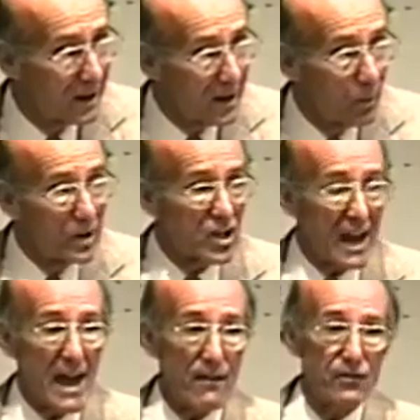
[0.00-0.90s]
which
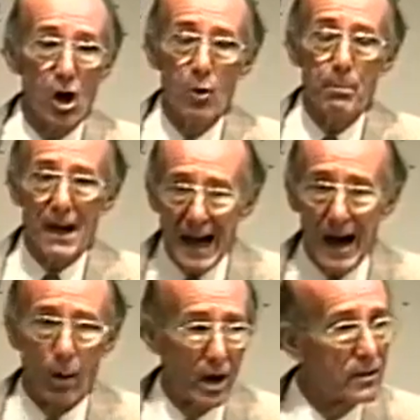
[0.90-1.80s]
have no
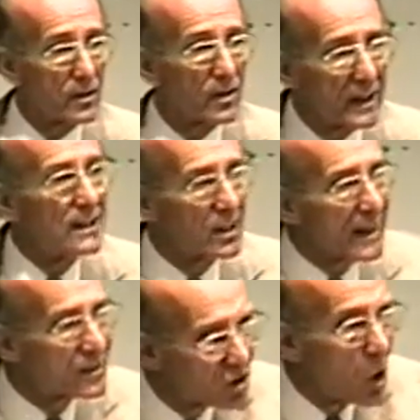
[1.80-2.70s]
power that they can
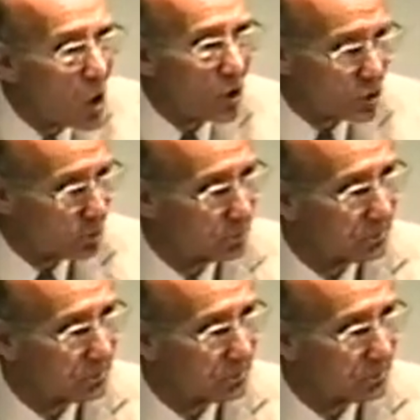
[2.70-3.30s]
exert,